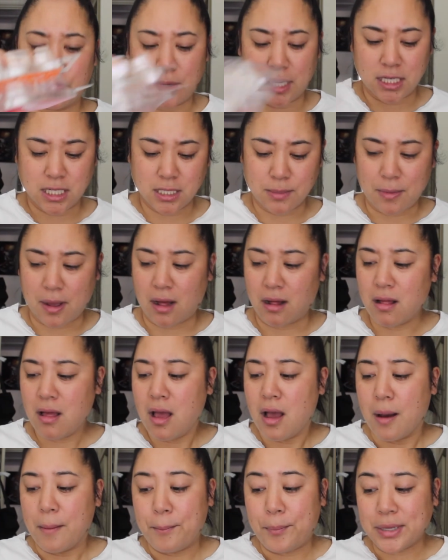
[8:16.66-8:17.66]
what I smell.
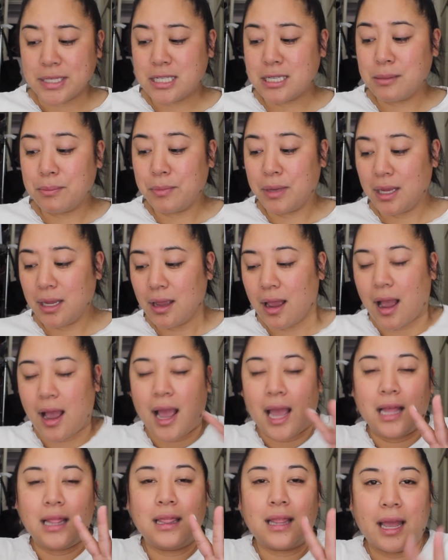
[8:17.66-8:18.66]
But to me,
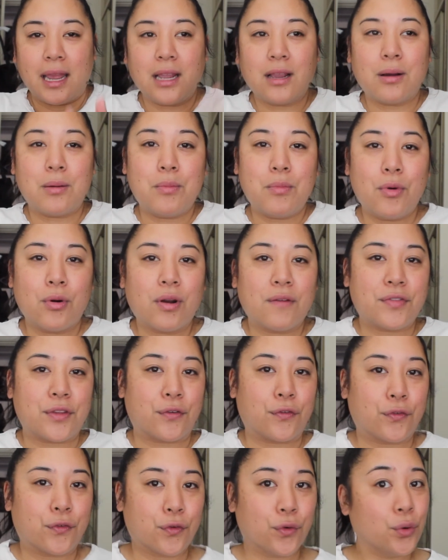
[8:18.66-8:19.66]
I like more of the
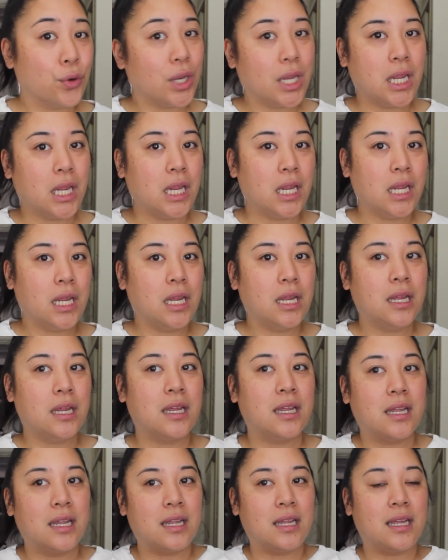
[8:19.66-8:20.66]
fruity
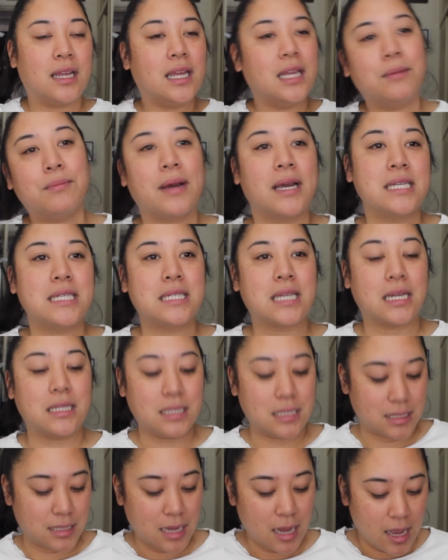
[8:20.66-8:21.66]
in my
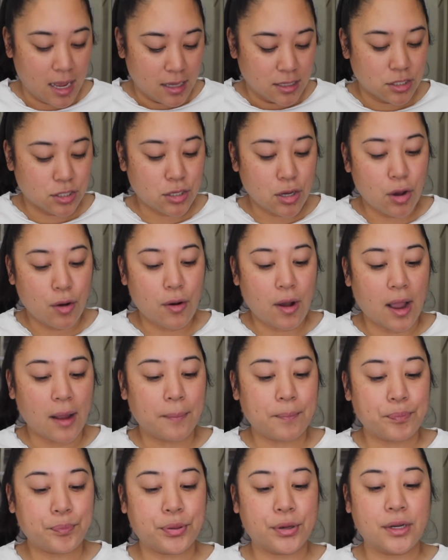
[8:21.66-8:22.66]
scents. So
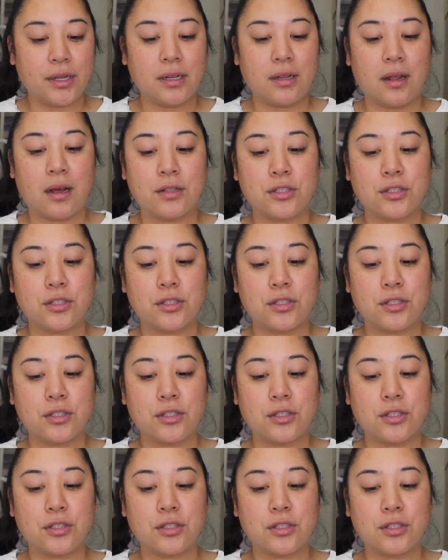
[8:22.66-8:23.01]
I put